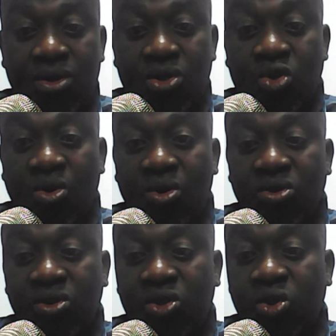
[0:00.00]
So
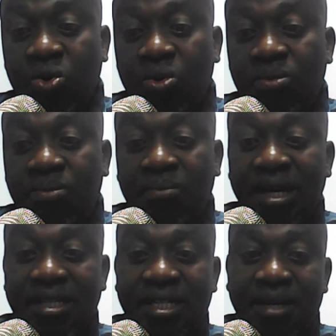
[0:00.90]
to
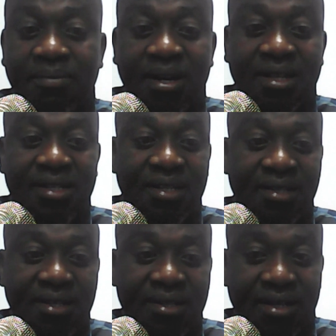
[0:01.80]
my dear brothers and
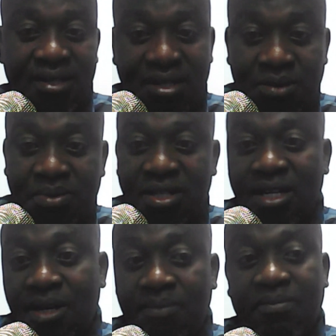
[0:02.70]
sisters,
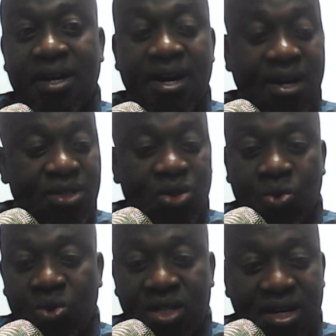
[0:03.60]
especially
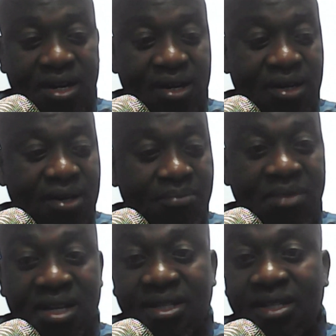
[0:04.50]
Susan and
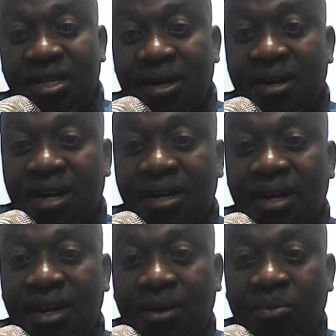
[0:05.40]
Mercy and
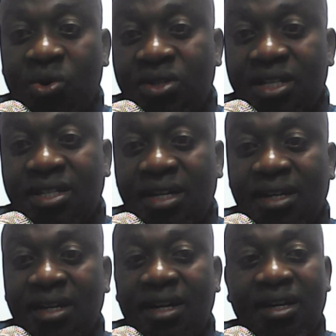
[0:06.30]
Moses
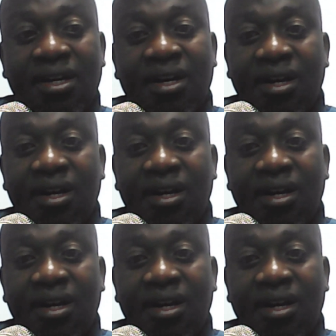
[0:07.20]
and